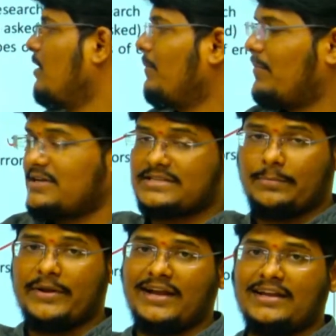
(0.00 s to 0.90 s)
But
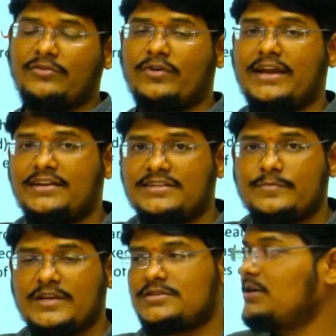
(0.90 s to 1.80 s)
separately, why it is
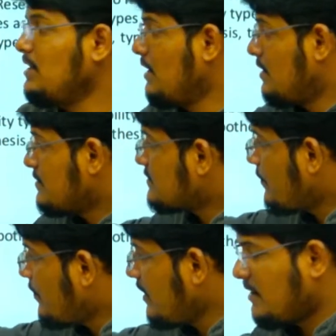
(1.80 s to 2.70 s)
mentioned?
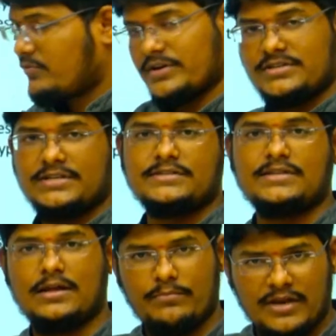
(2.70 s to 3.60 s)
Separate questions
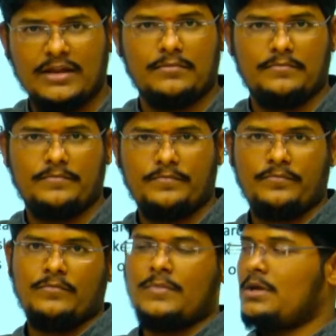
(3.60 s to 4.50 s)
are many.
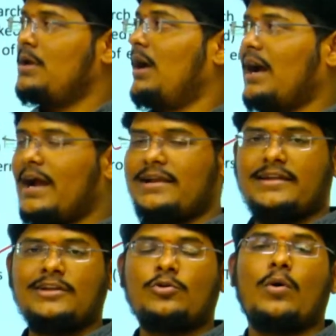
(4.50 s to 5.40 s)
And
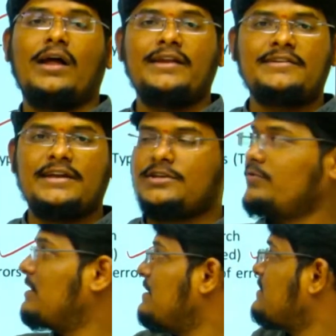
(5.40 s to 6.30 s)
in qualitative
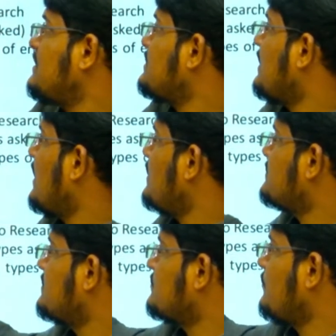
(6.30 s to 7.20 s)
research
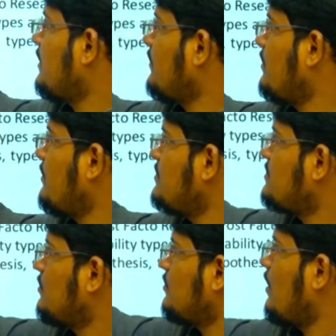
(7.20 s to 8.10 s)
analysis, whatever
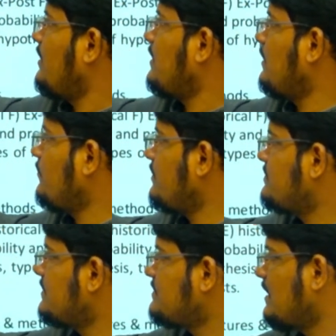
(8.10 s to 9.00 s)
mentioned, qualitative
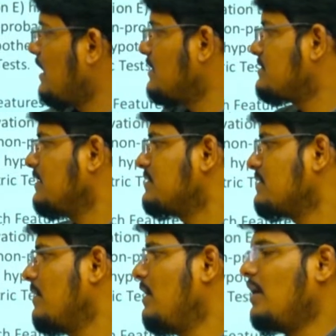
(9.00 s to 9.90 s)
research analysis,
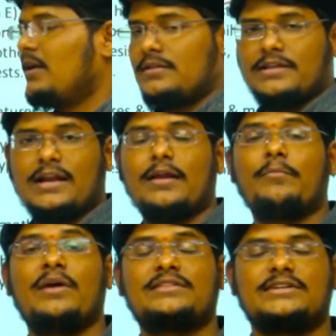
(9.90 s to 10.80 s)
there are
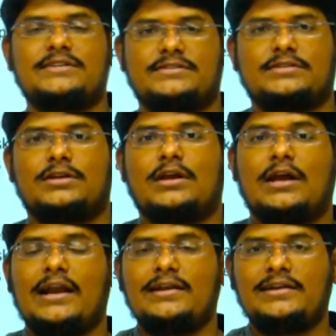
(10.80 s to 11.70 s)
methods.
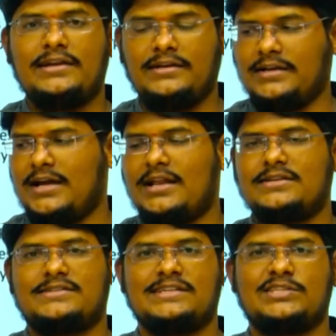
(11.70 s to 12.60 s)
Content
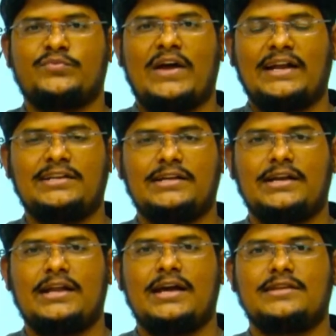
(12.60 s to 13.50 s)
analysis, factor
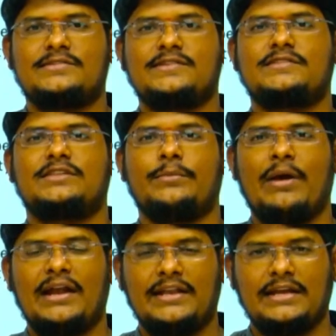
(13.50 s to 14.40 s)
analysis,
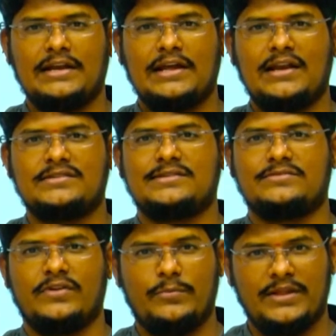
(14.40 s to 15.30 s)
thematic analysis
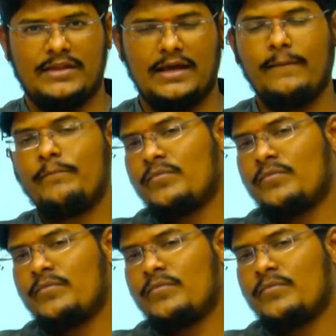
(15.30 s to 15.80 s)
will be there.